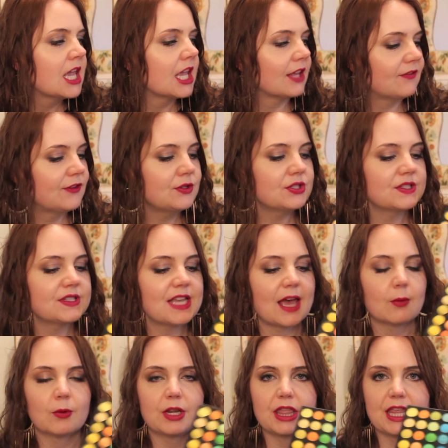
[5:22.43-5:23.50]
If you just
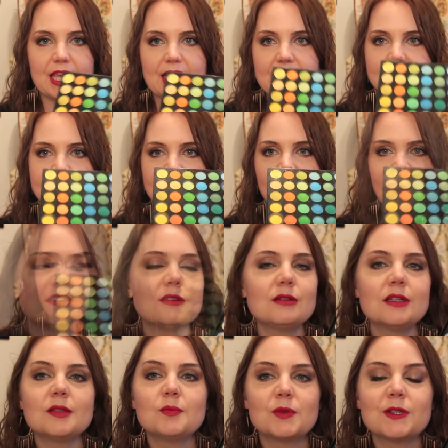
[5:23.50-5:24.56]
had one of these, you
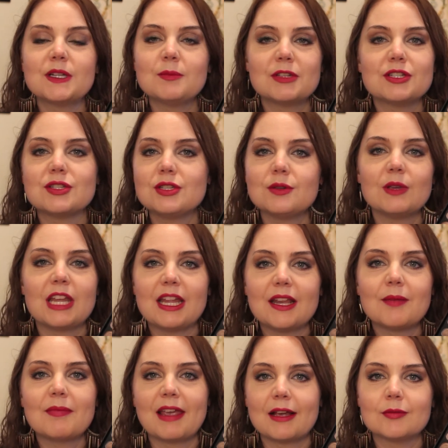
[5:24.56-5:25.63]
could pretty much do
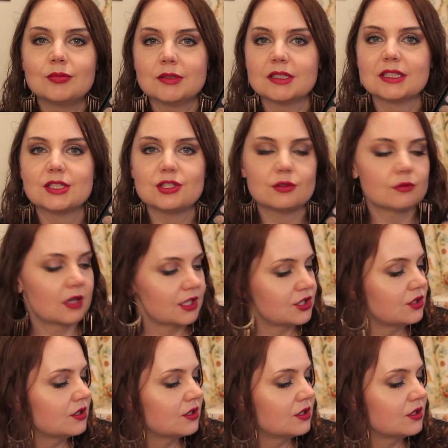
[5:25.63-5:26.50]
any makeup look that you wanted.